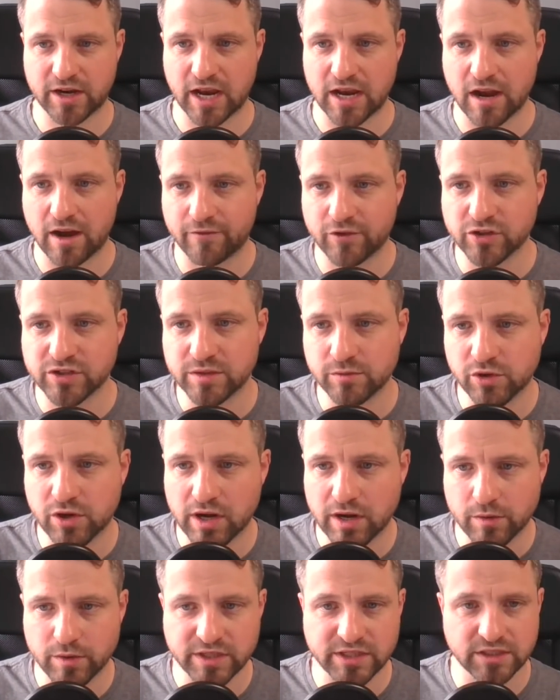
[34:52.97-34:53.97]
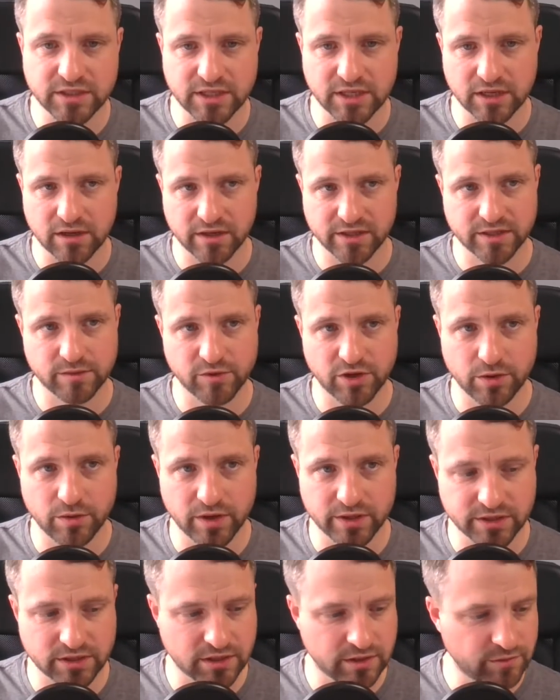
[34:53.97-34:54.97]
Okay, I've got some great questions here, guys. I'm going to
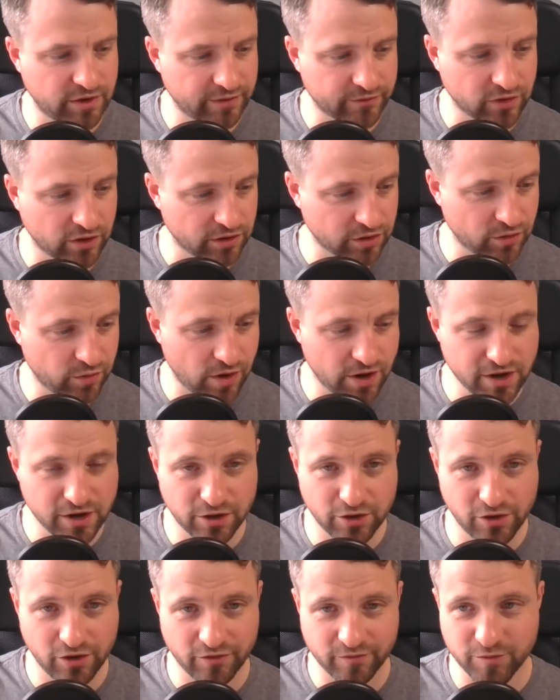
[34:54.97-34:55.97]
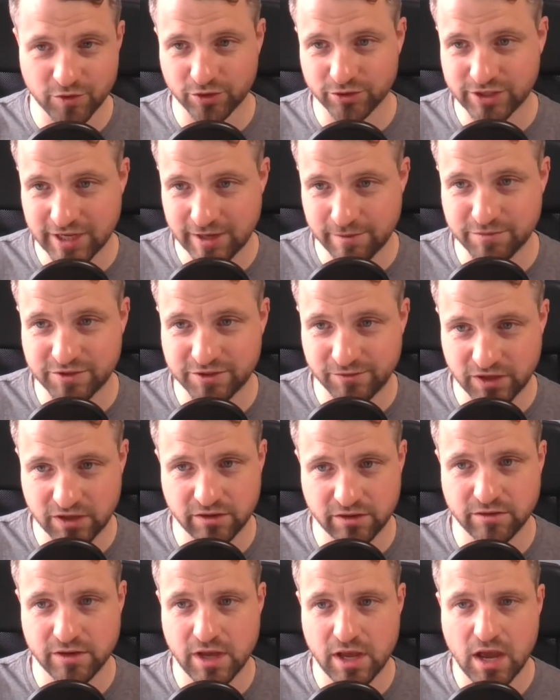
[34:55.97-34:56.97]
answer them. I've got quite a lot more tips for
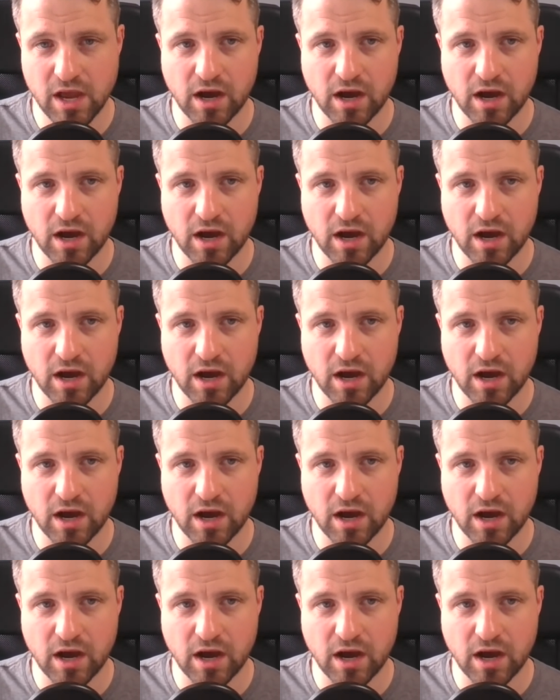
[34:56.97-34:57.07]
you.